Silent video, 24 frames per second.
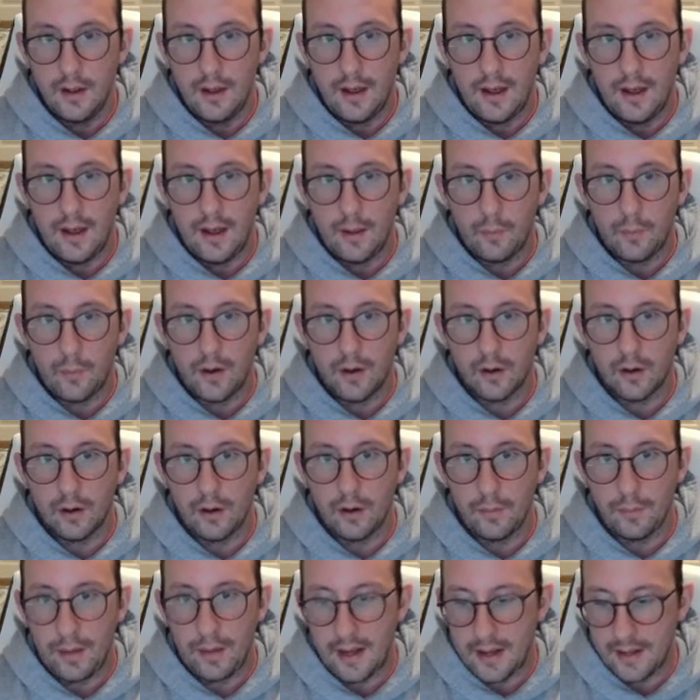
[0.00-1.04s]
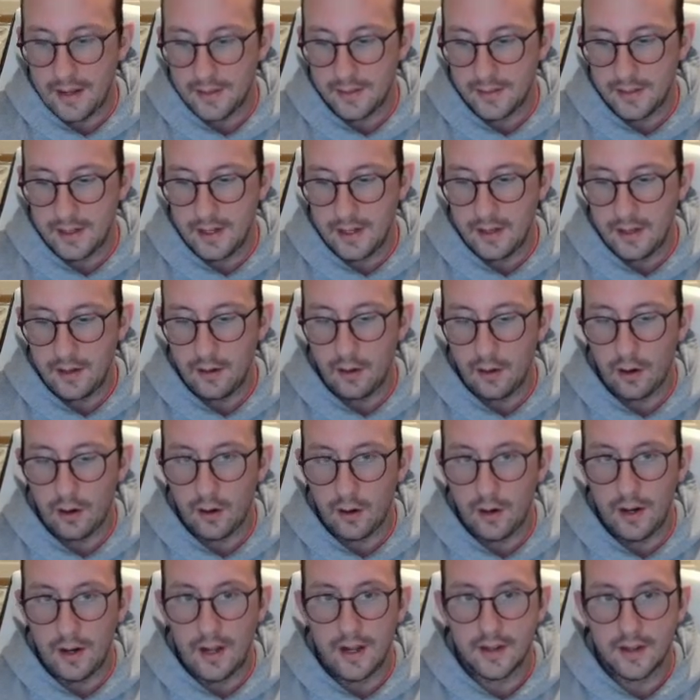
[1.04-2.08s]
And we are going to pass in
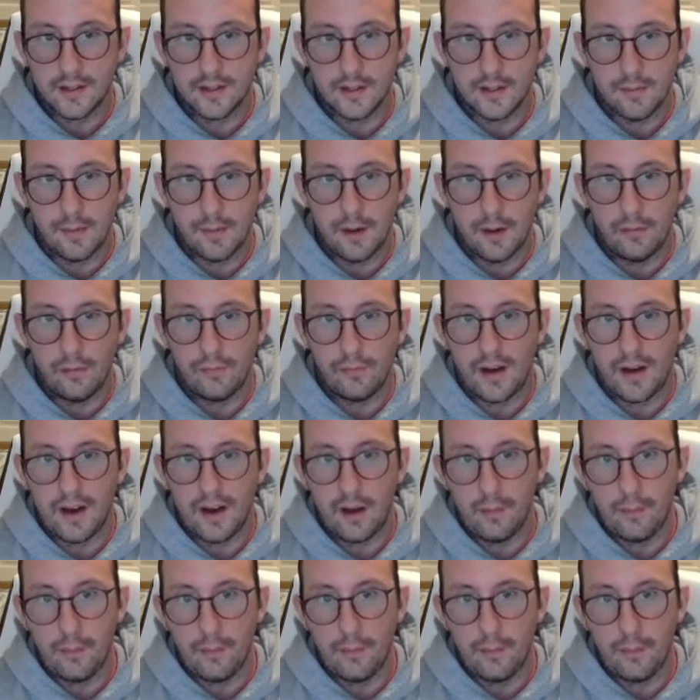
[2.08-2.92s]
our X M L file